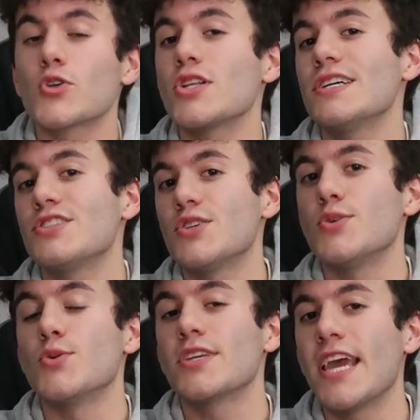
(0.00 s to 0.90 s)
Ultralight
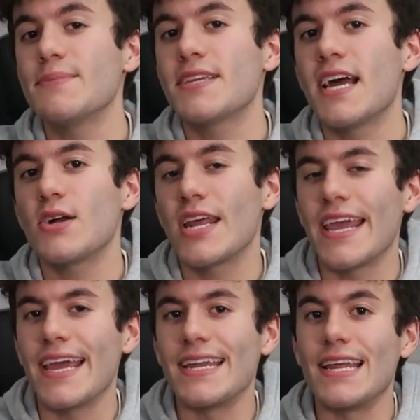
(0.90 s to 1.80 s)
2 Cape Town
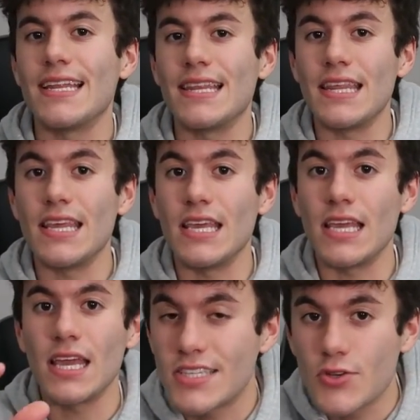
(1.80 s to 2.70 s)
and
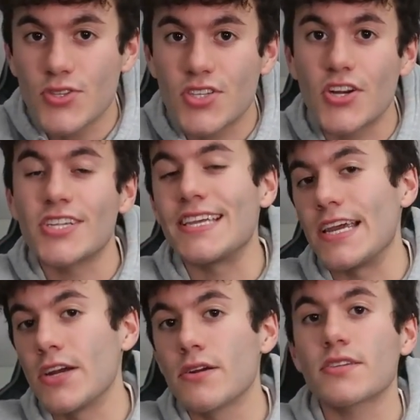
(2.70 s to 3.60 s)
the SteelSeries
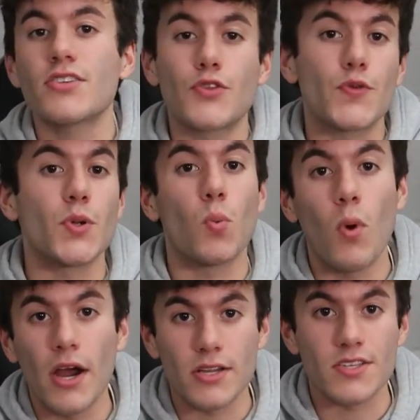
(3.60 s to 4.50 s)
Aerox 3
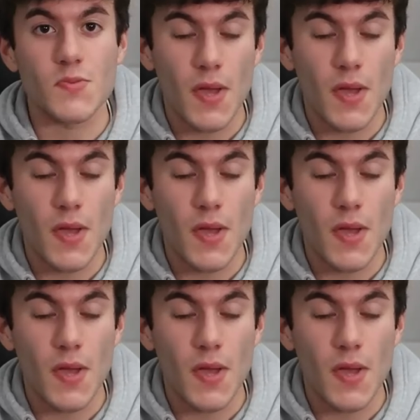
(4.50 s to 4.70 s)
wireless